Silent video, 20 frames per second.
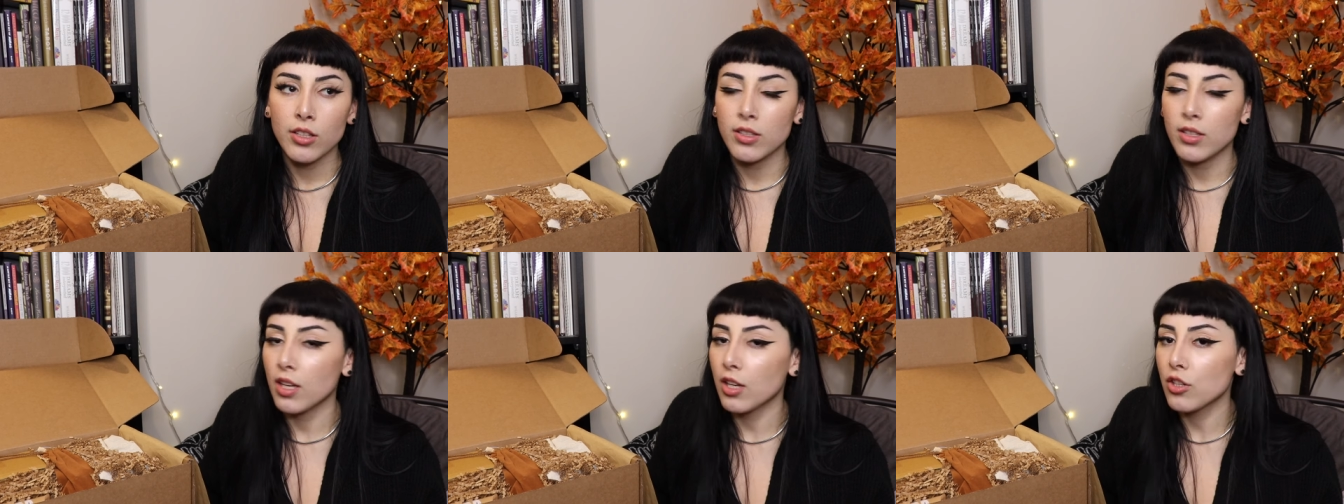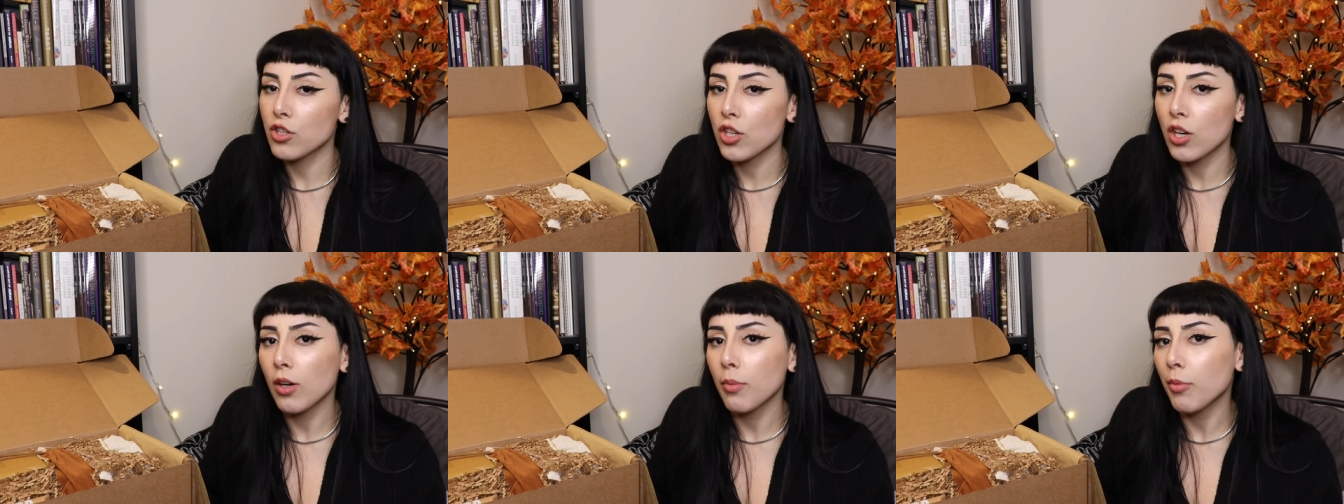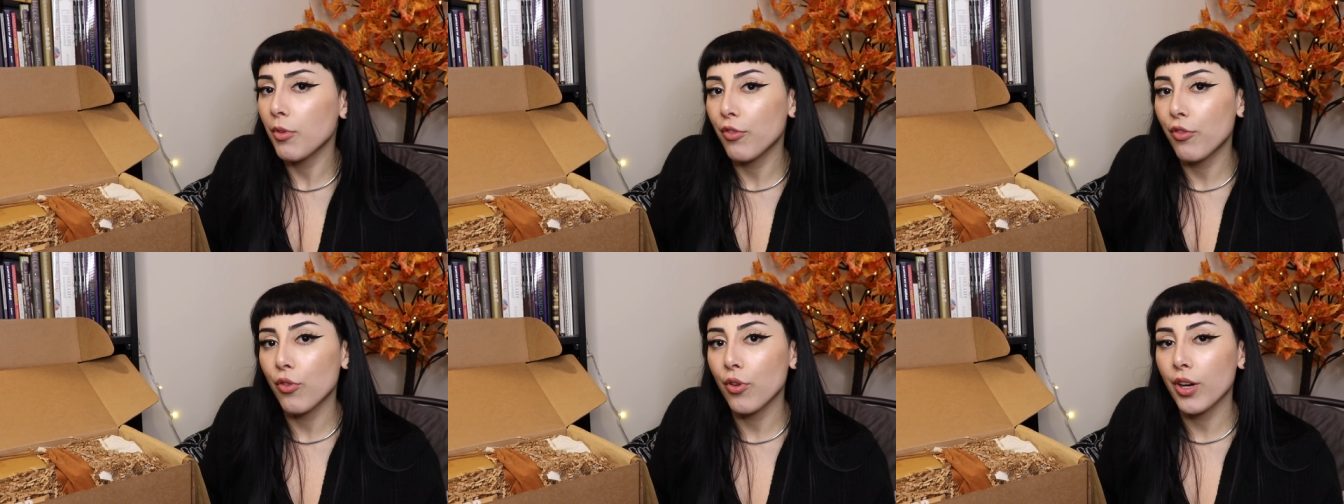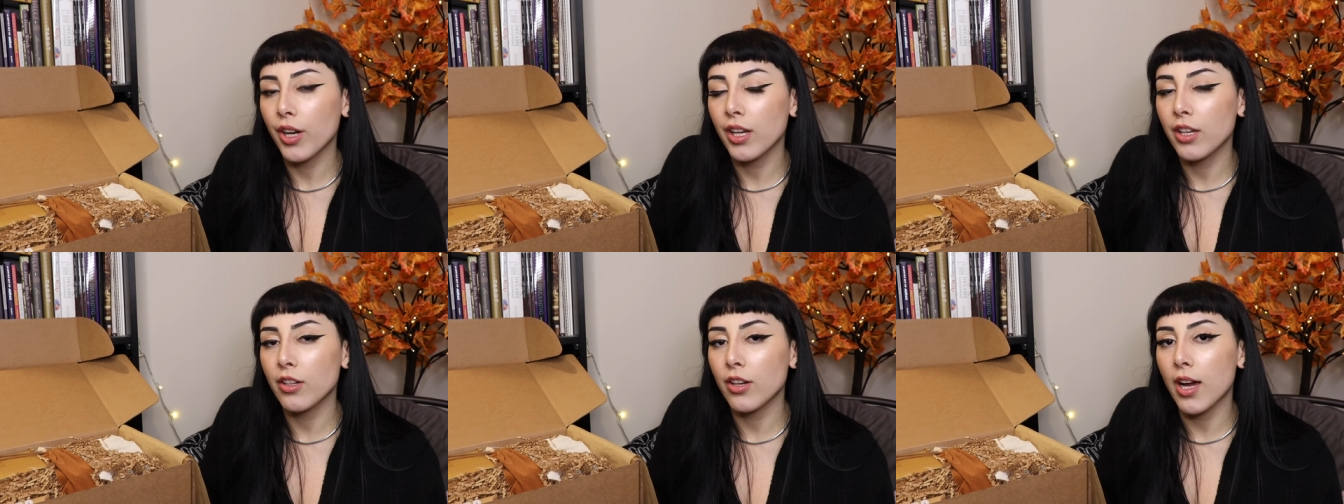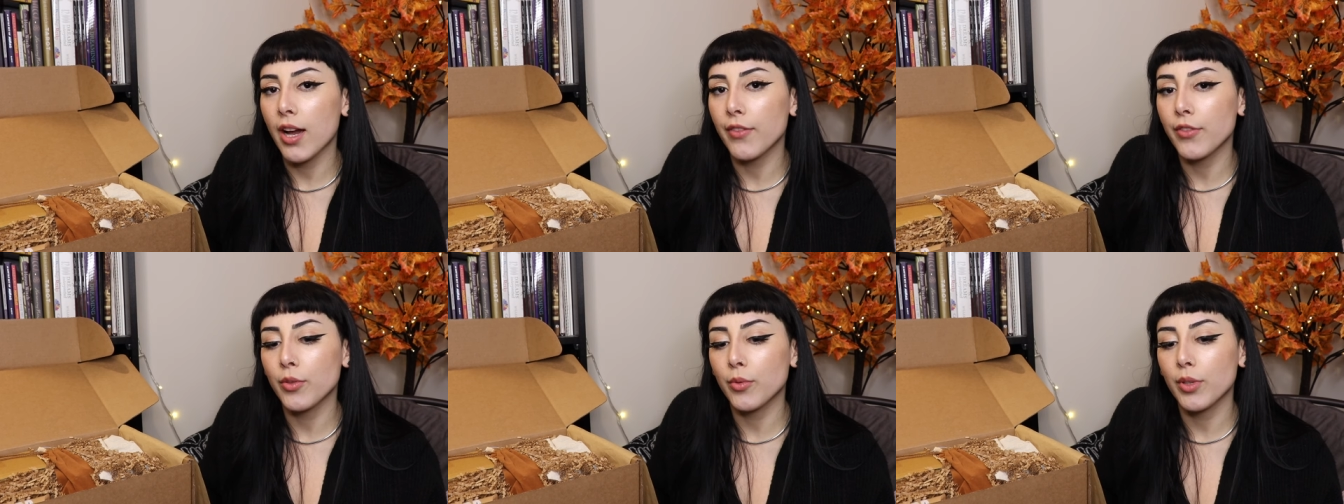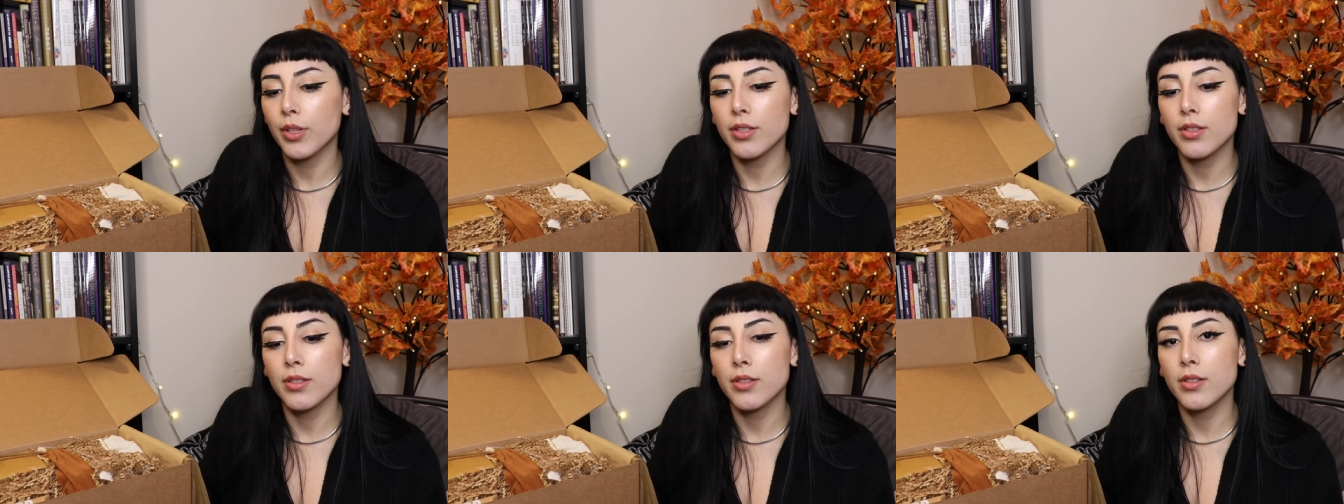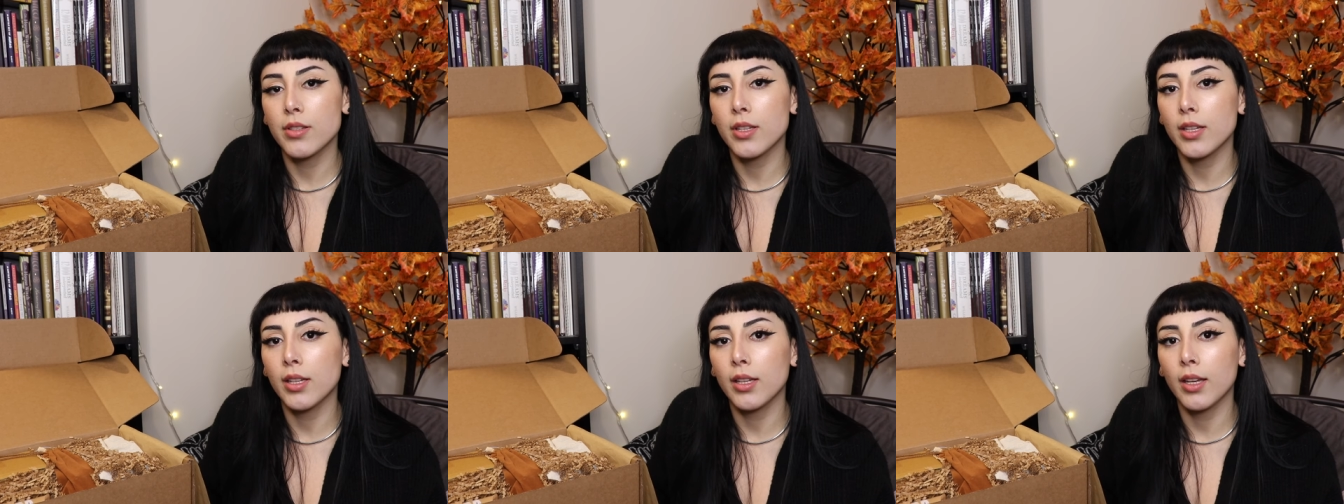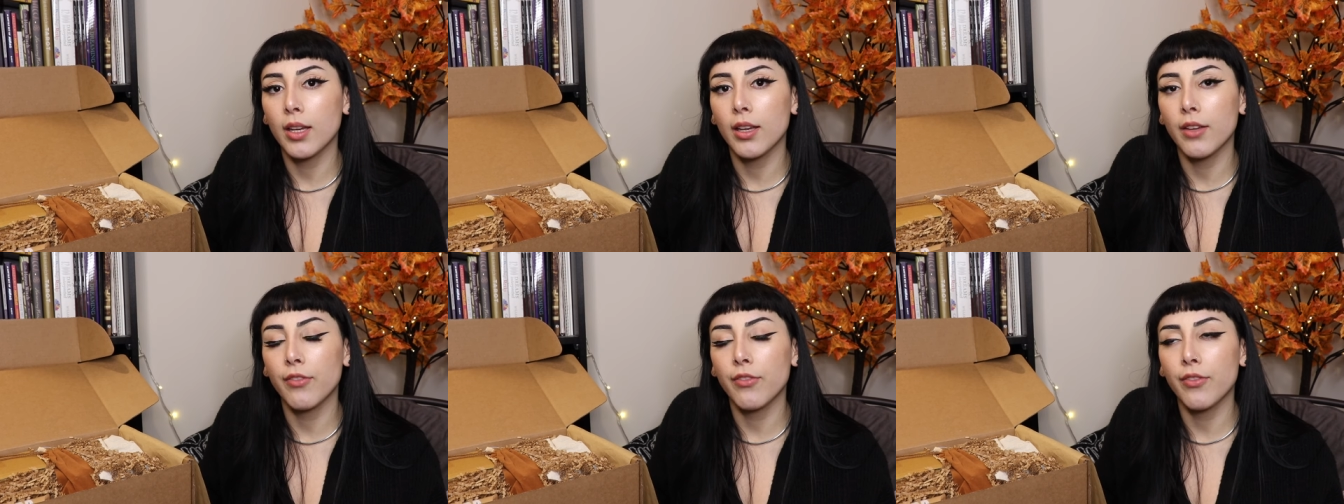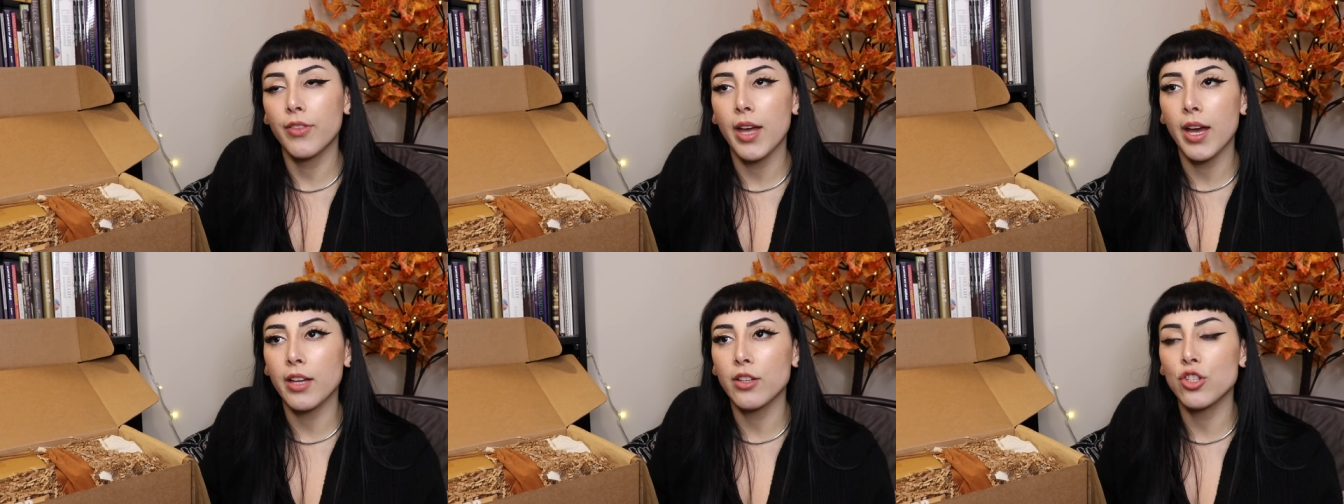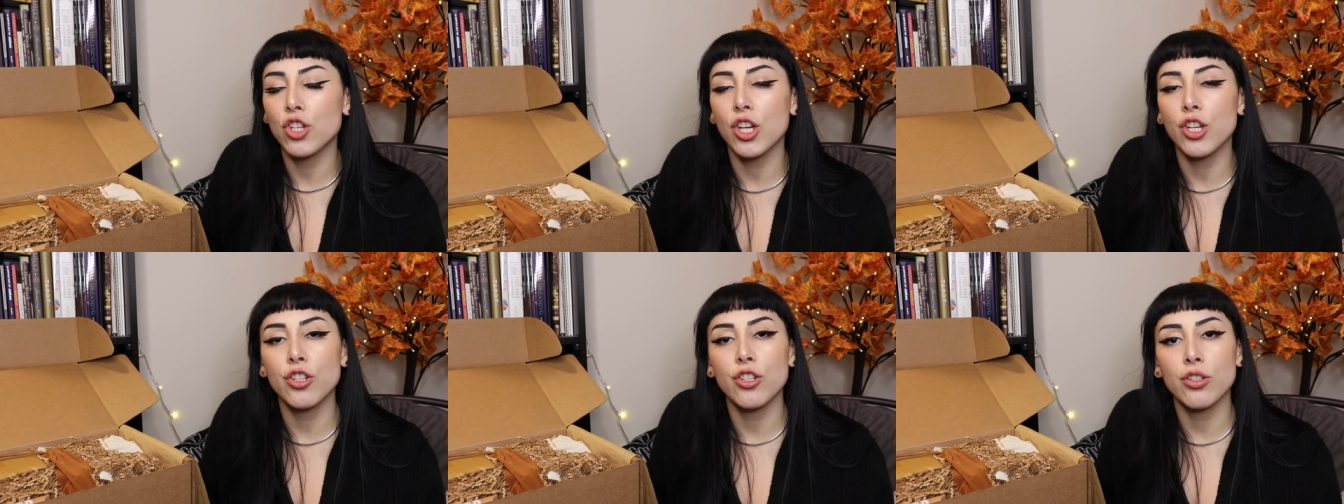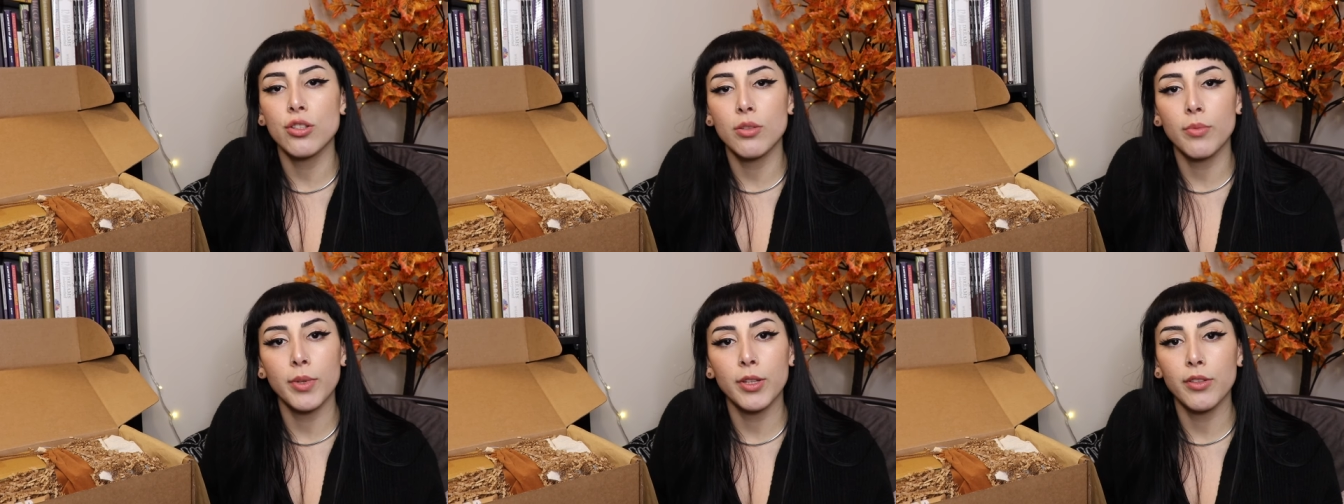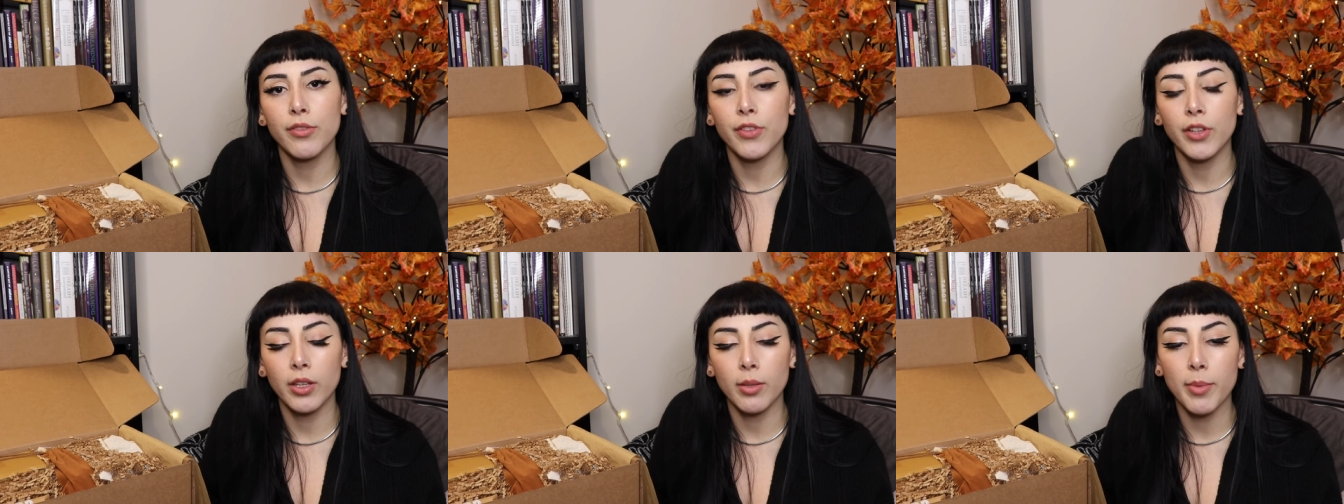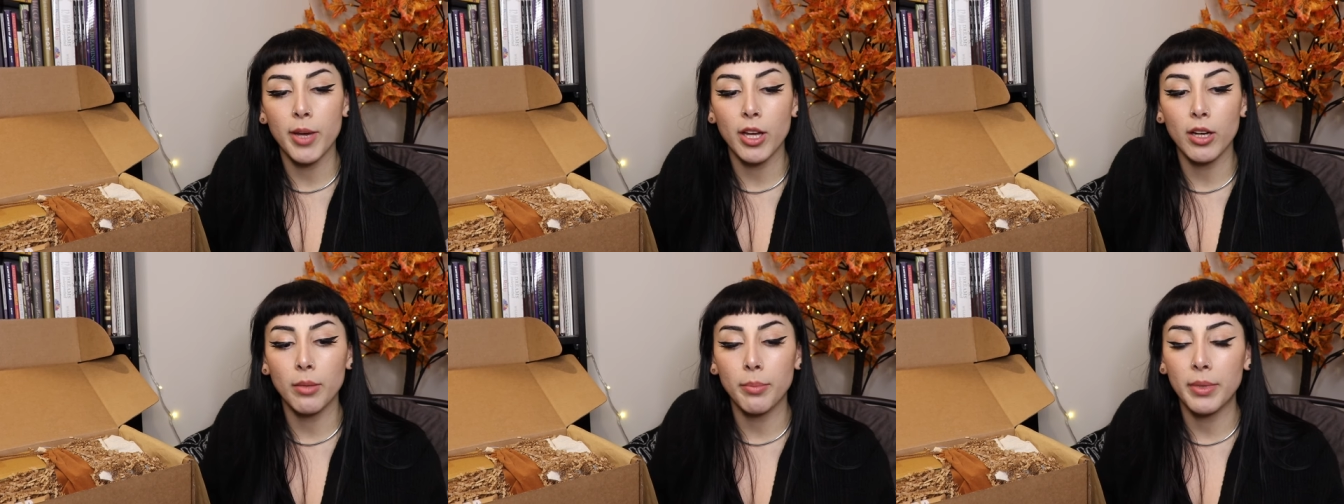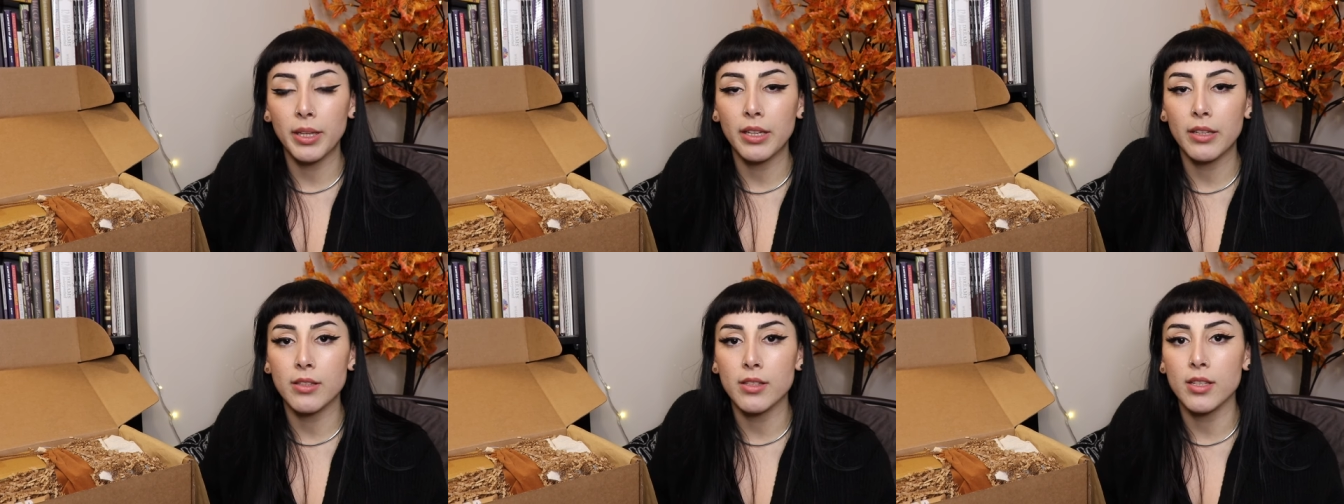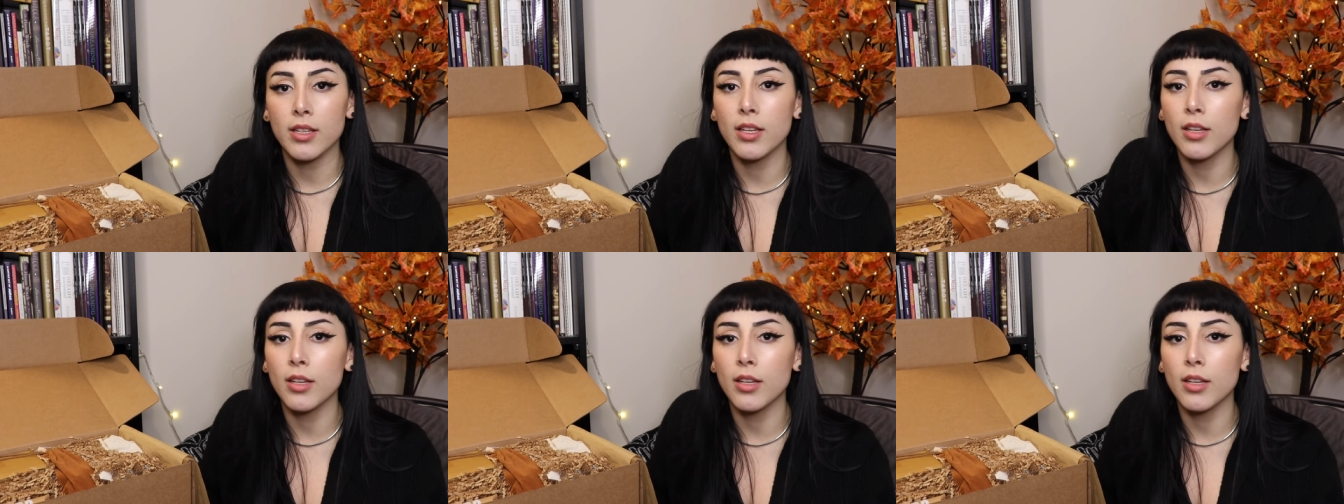Take a shower beforehand or afterwards and see if that changes the way you feel about it because